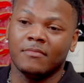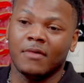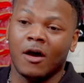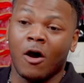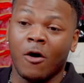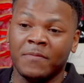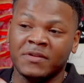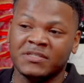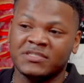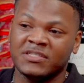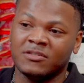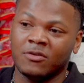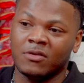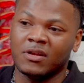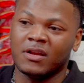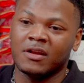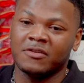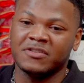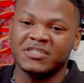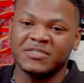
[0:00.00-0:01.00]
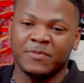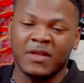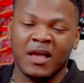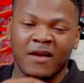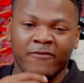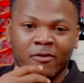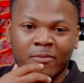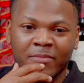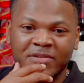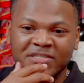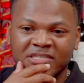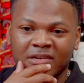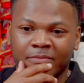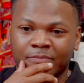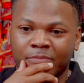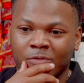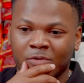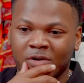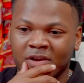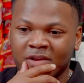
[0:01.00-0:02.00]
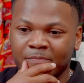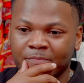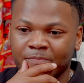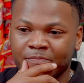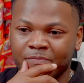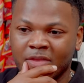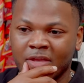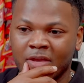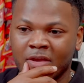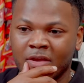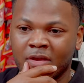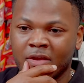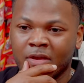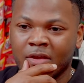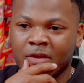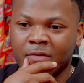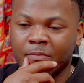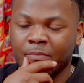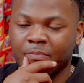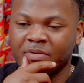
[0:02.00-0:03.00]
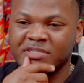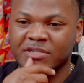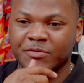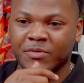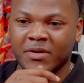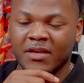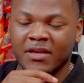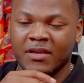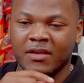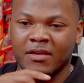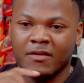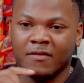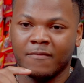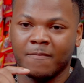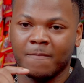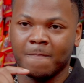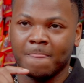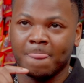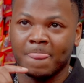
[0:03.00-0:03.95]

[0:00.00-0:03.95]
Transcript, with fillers: open to doing it on this platform at some point between